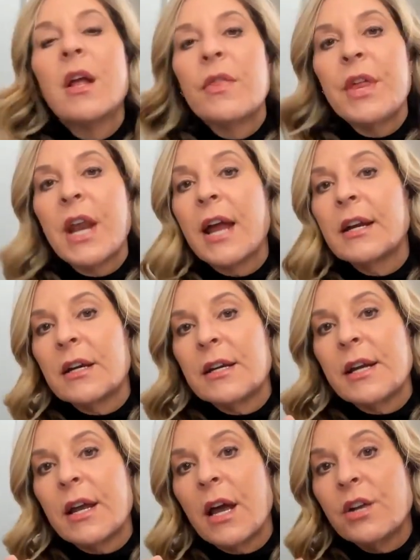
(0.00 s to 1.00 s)
that I
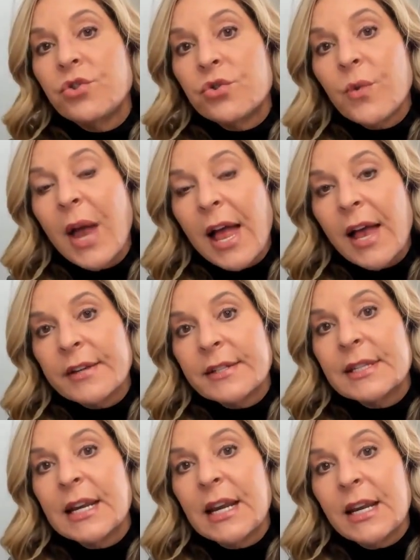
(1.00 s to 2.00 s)
could
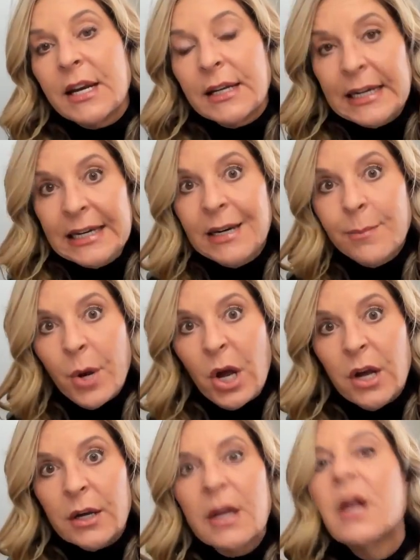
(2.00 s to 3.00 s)
address in an ebook?